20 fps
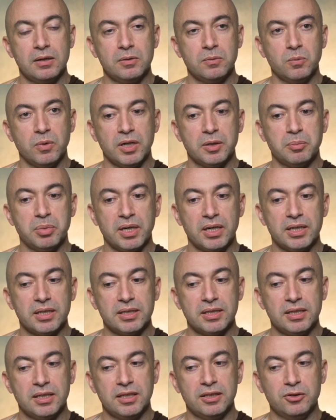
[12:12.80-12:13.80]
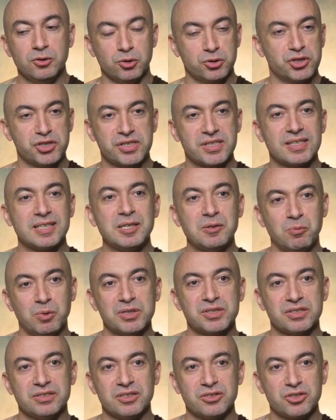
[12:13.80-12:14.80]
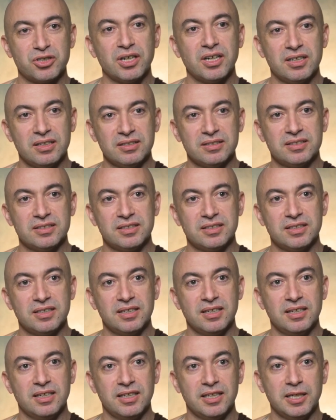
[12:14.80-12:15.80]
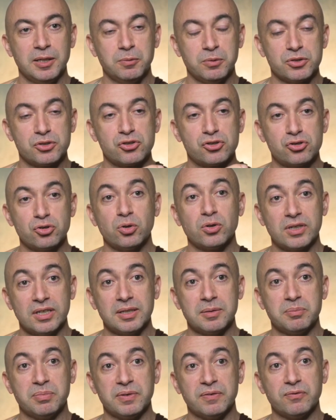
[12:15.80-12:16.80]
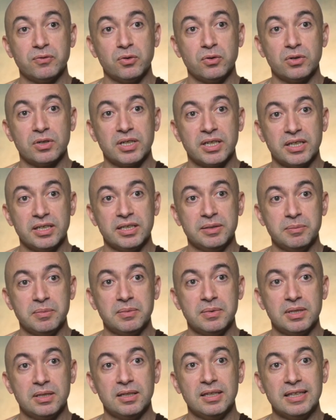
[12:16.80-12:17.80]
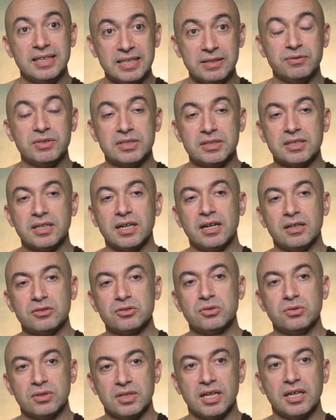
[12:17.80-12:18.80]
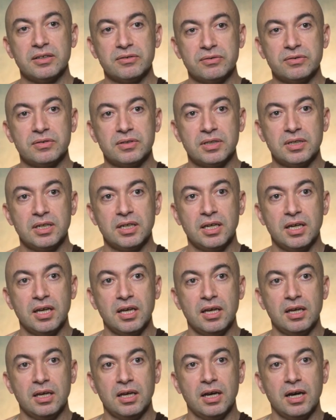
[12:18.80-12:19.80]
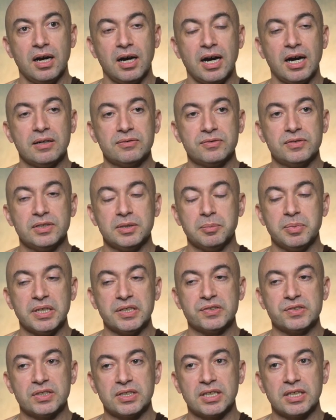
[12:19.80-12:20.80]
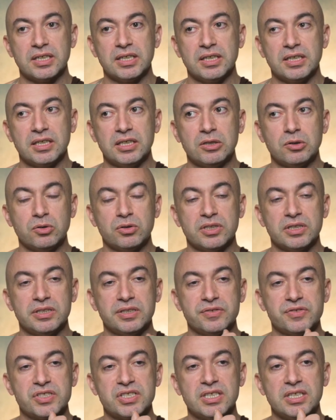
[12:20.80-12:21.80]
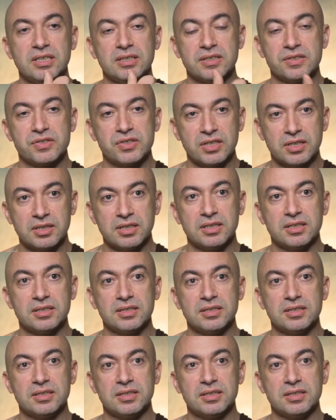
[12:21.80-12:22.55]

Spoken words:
whereby not just that he wasn't a child, it was shortly before him leaving the household life, after basically he already seen a sick